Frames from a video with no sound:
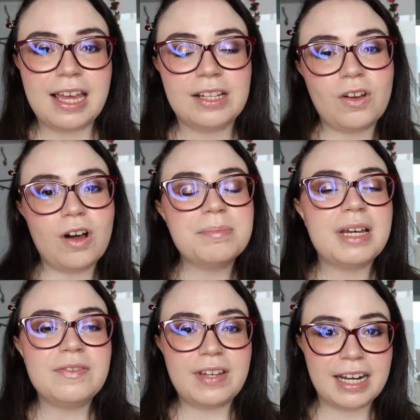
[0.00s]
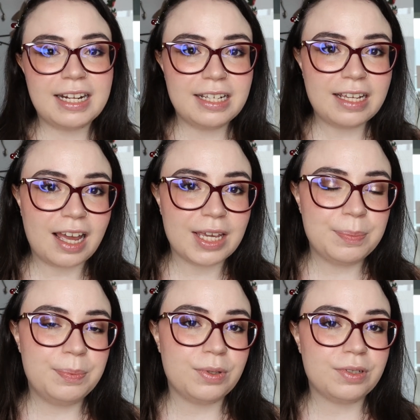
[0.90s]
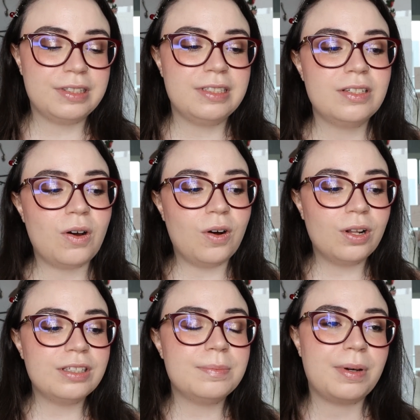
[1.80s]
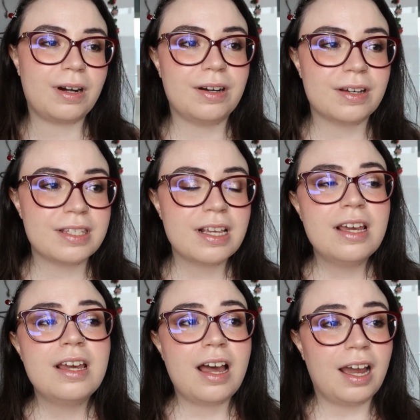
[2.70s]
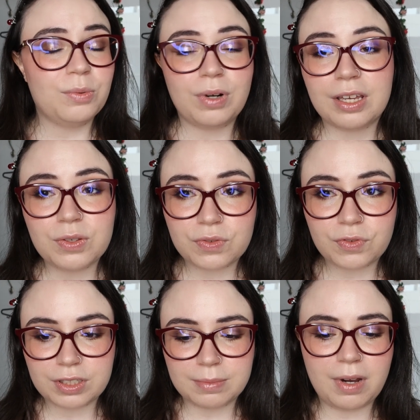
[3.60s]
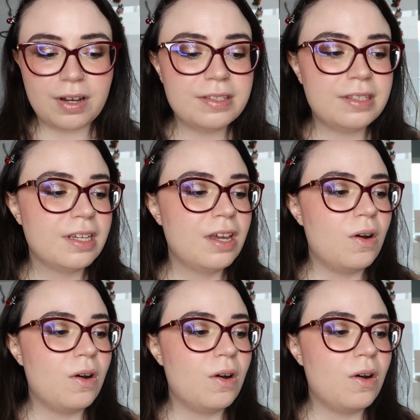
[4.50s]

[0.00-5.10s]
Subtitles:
and on my vanity I put all the products I want to use for the month,